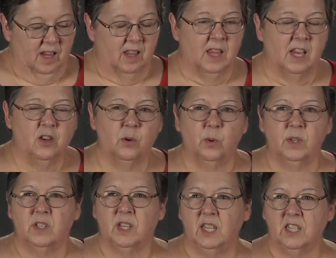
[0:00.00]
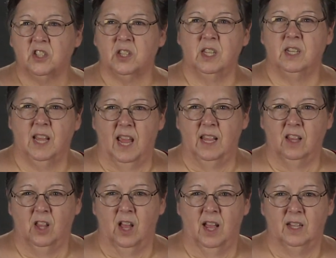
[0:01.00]
Then you would teach the
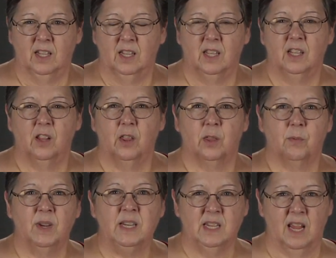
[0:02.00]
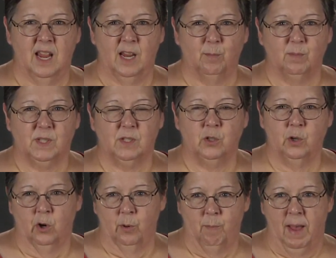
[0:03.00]
dialogue 3 times
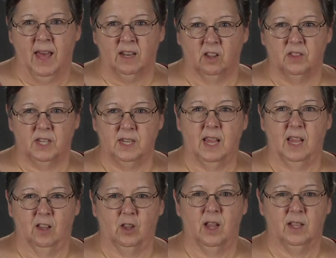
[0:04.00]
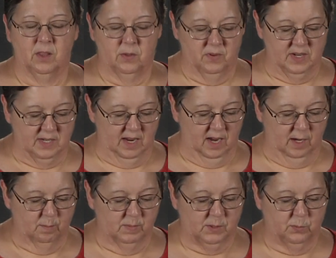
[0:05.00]
or model the dialogue 3
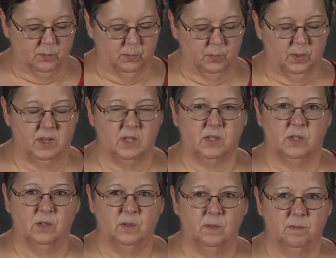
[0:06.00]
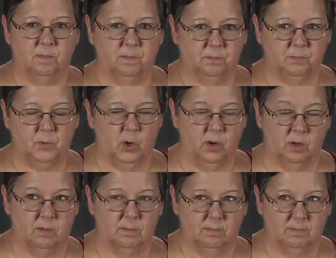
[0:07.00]
times with the student
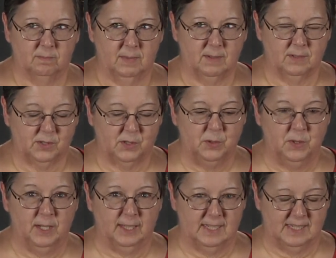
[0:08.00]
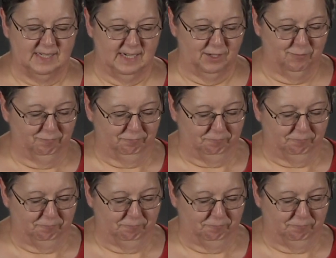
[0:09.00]
or student listening.